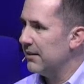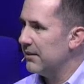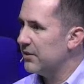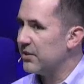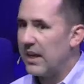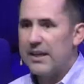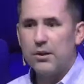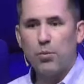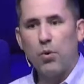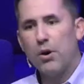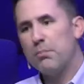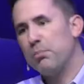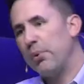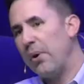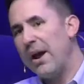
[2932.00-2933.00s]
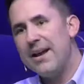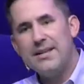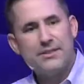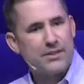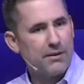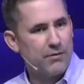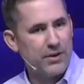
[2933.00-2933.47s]
Say the word
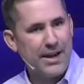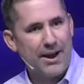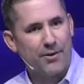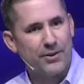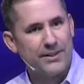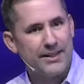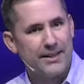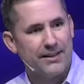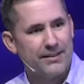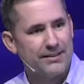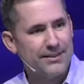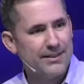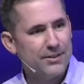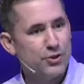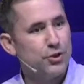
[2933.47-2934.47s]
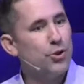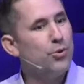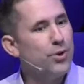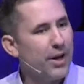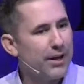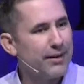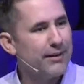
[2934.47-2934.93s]
praise every now and then.
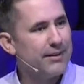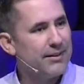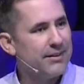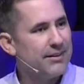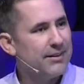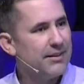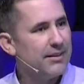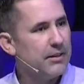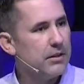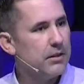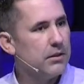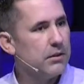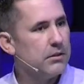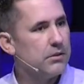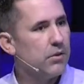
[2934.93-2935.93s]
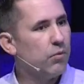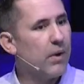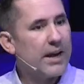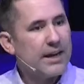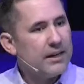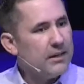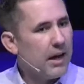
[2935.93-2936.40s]
Judah.
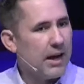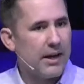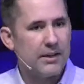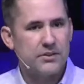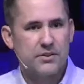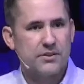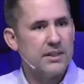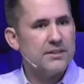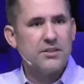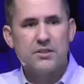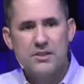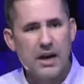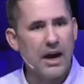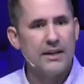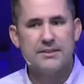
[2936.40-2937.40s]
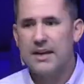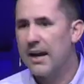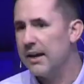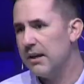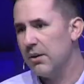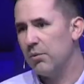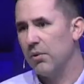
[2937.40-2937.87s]
Recognize this is God's
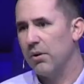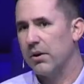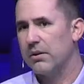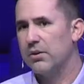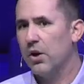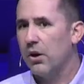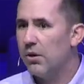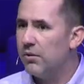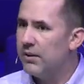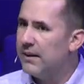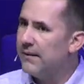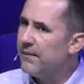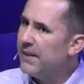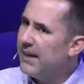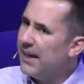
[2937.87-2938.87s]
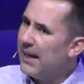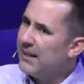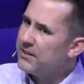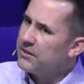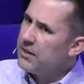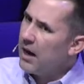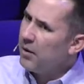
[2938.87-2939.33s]
hand at work. No,
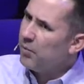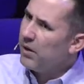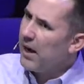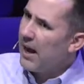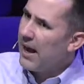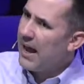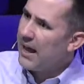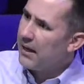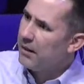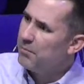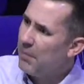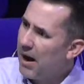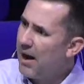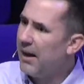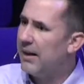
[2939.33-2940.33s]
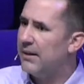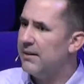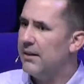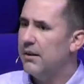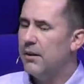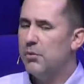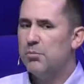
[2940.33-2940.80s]
it's not what I had in mind,
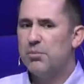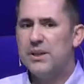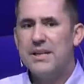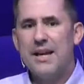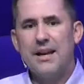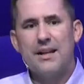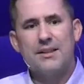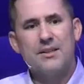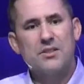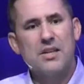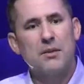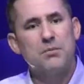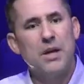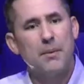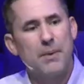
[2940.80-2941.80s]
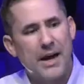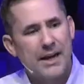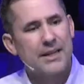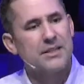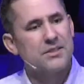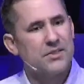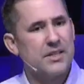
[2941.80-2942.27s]
but yet at the same time, I
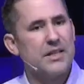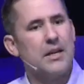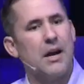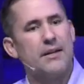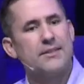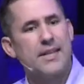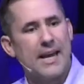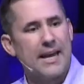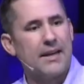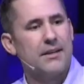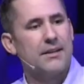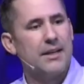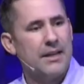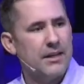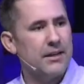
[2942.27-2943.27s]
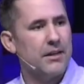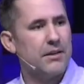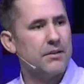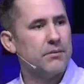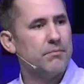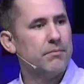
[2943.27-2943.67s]
can see God's hand in it.